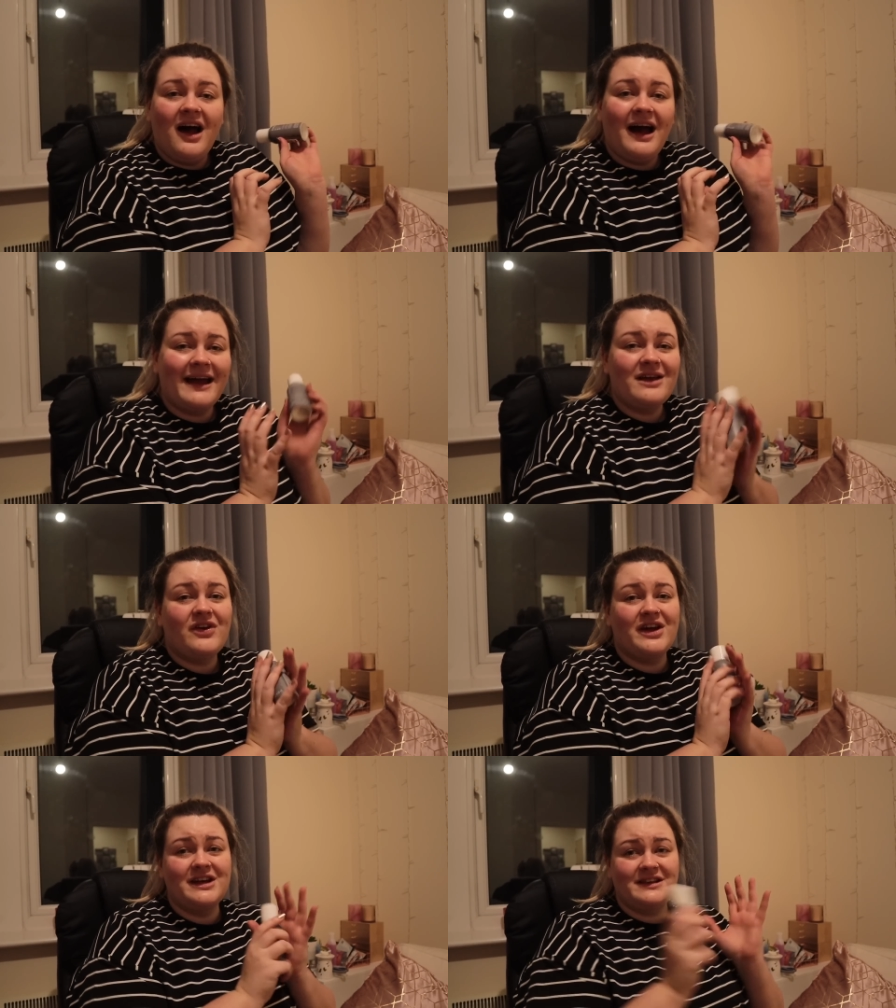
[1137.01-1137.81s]
I
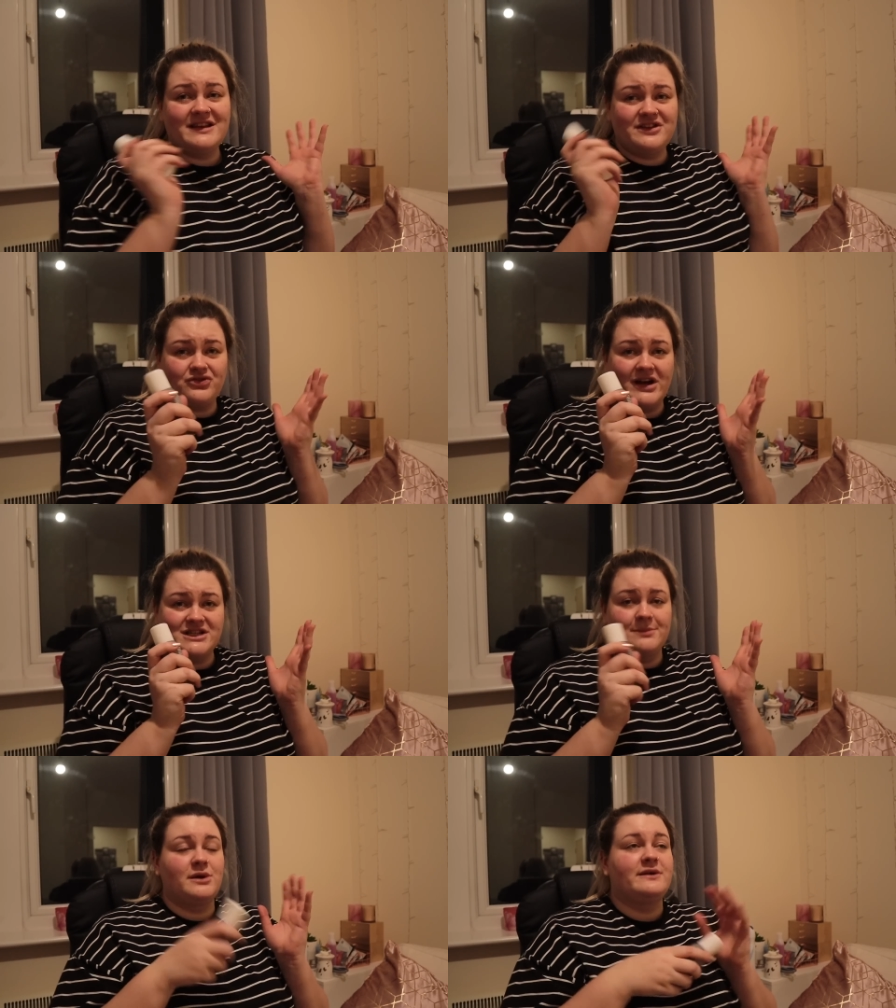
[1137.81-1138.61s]
have heard that this dry
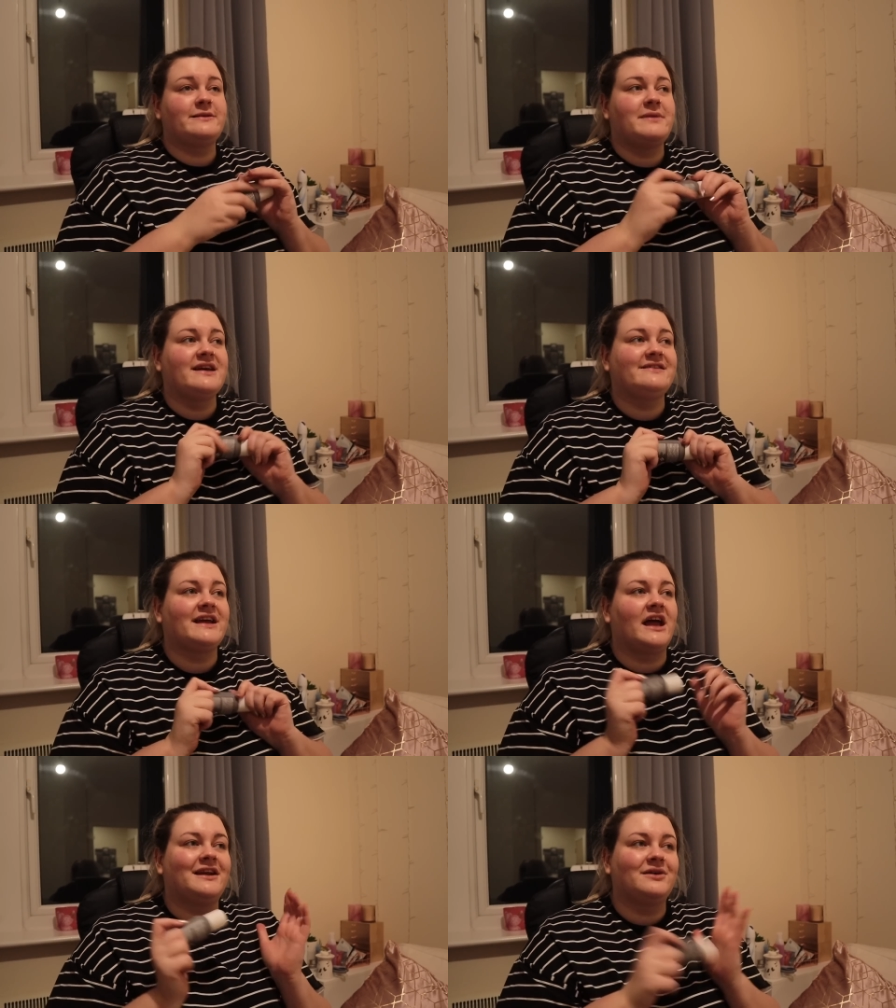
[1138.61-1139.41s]
shampoo is
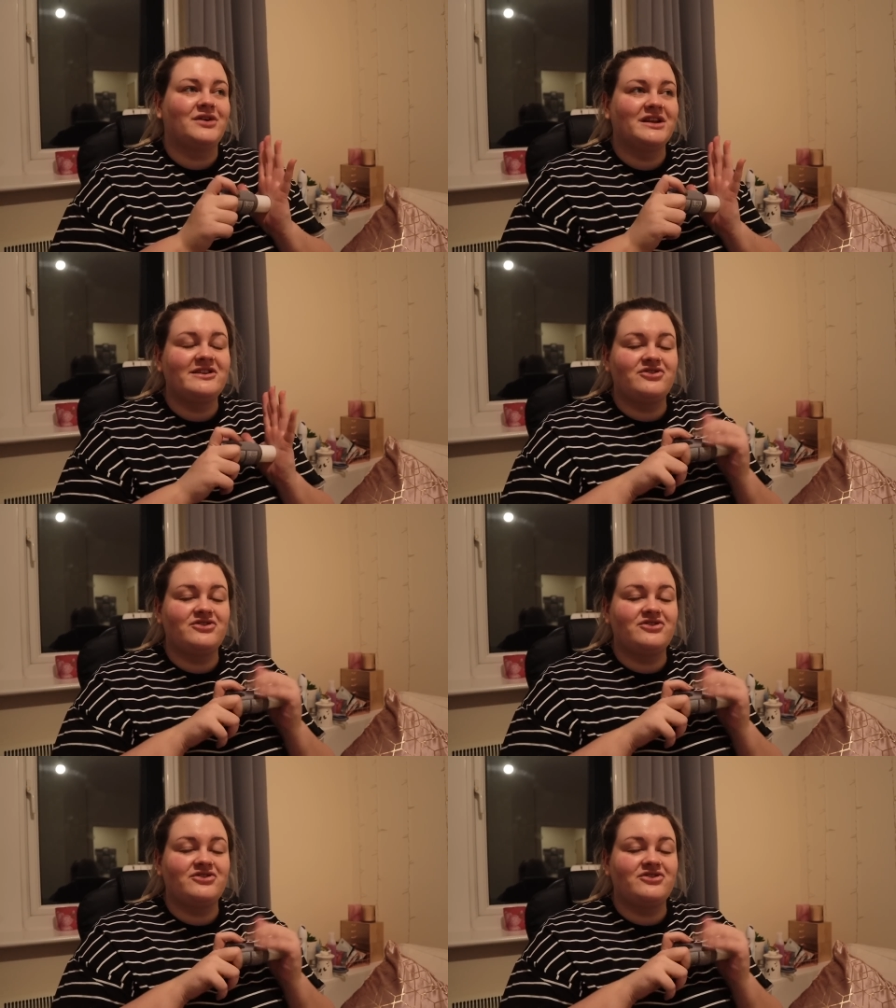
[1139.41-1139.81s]
amazing and I really